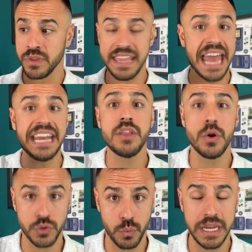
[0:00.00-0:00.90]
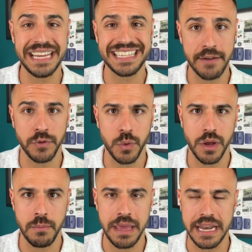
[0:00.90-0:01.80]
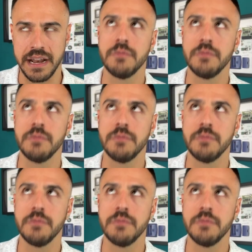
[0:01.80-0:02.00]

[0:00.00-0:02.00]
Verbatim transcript: getting those readings every one minute.